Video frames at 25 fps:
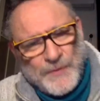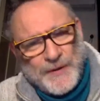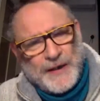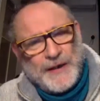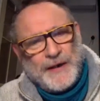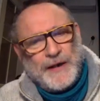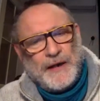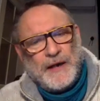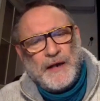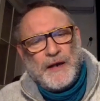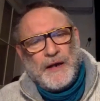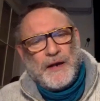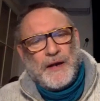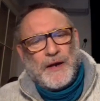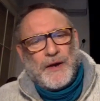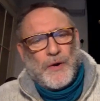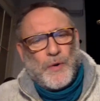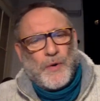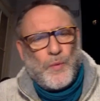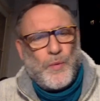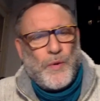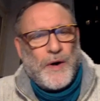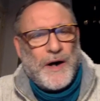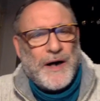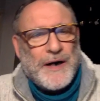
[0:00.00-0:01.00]
really
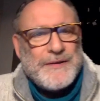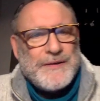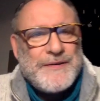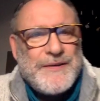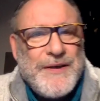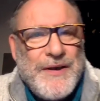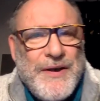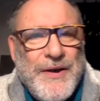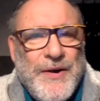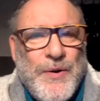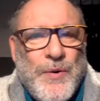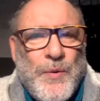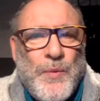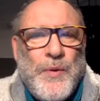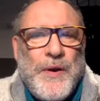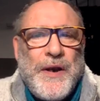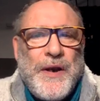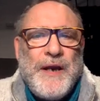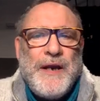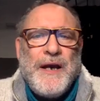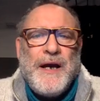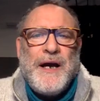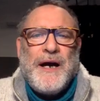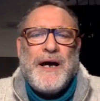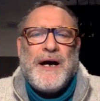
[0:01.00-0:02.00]
what
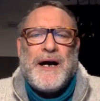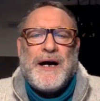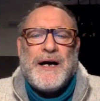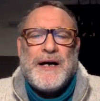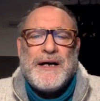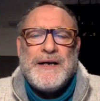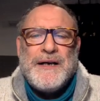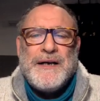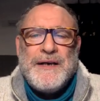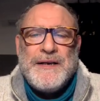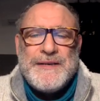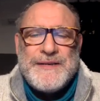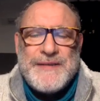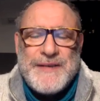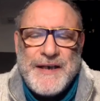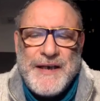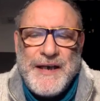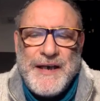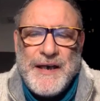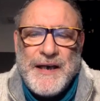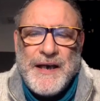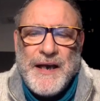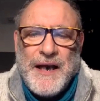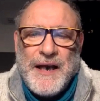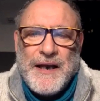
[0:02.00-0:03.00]
we are seeing